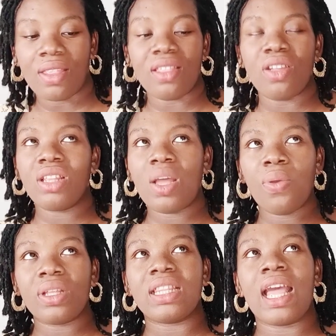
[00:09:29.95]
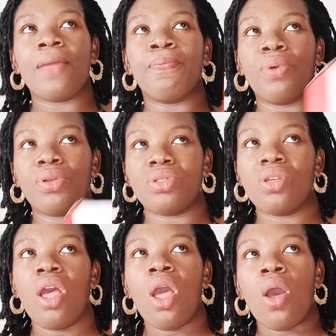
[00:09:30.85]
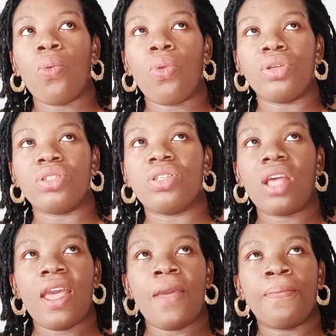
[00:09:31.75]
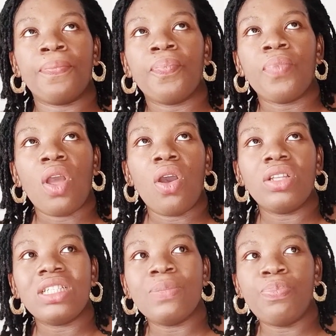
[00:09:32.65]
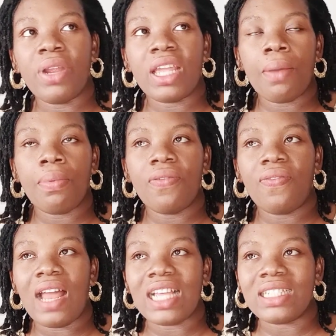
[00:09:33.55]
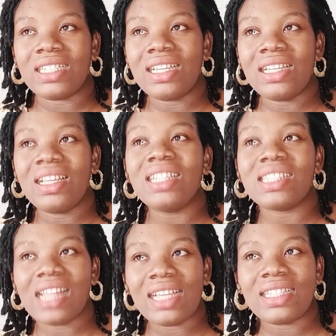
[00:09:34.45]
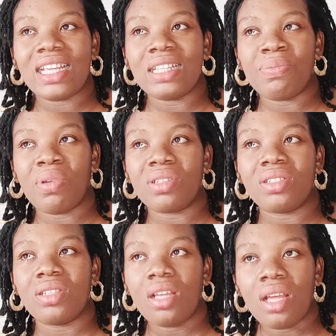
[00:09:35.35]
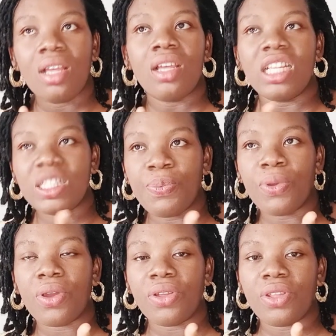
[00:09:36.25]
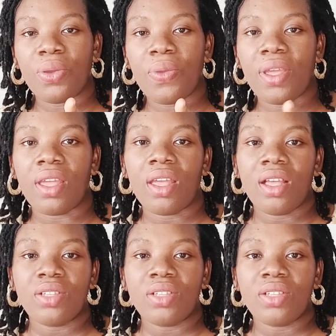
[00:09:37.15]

And the other one that I bought was all these breakable flax. It lasted, but it's broke on the way.